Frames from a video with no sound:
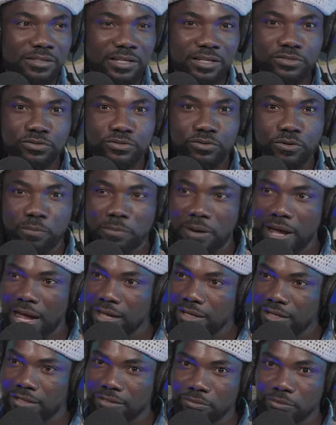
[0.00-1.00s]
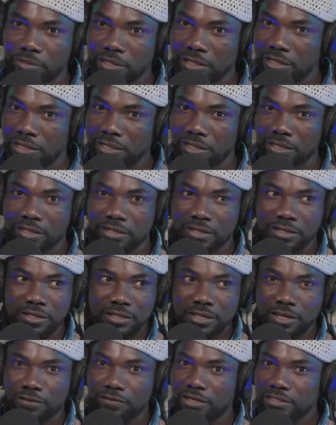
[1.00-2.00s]
There's no park. We
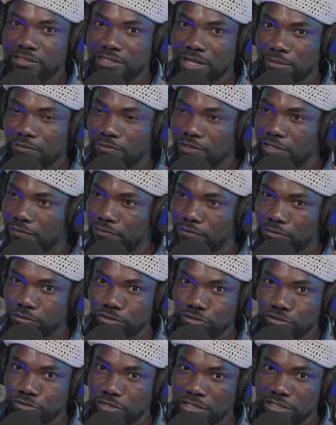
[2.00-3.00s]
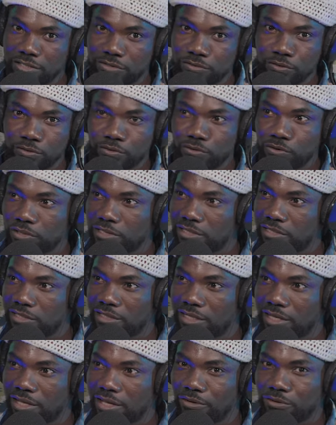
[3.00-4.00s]
evening time if they feel stressed, you'll go
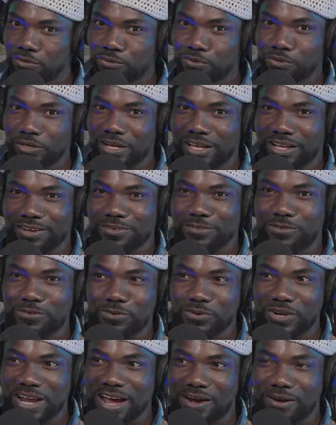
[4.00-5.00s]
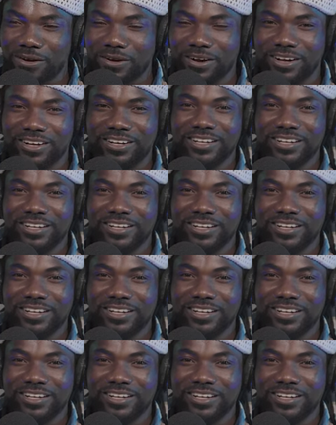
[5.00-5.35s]
sit there and cool down.